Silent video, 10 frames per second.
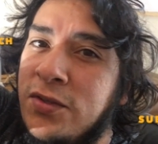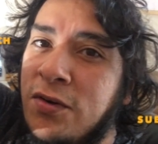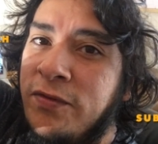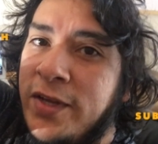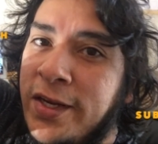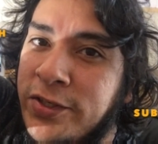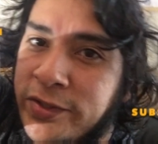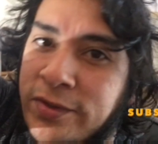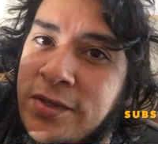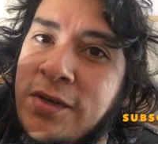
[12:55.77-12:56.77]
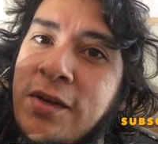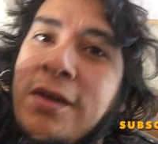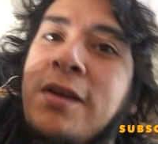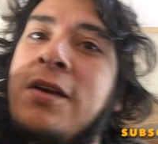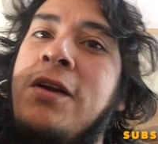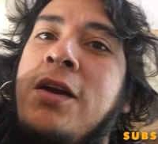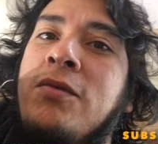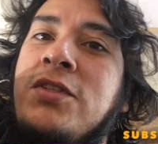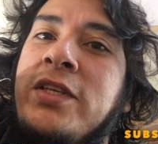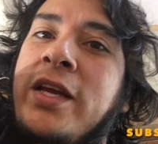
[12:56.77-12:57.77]
notifications. Alright, we'll
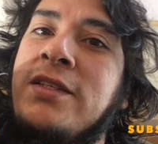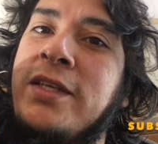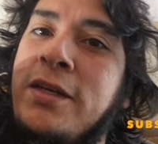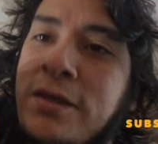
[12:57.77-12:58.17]
see you guys later.